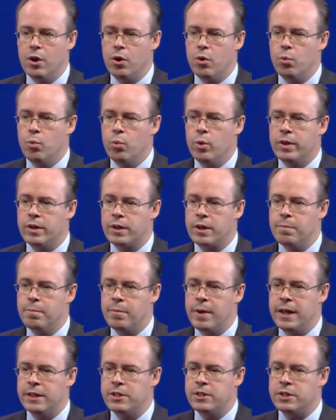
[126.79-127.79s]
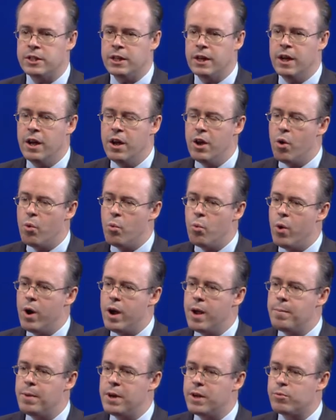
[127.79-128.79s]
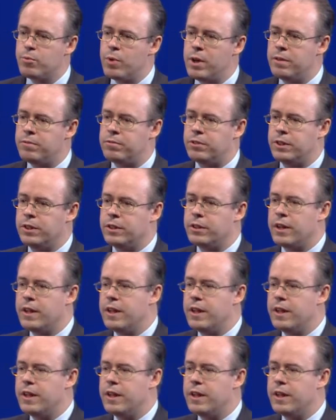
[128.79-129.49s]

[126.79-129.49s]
with a competitor? Why am I relevant?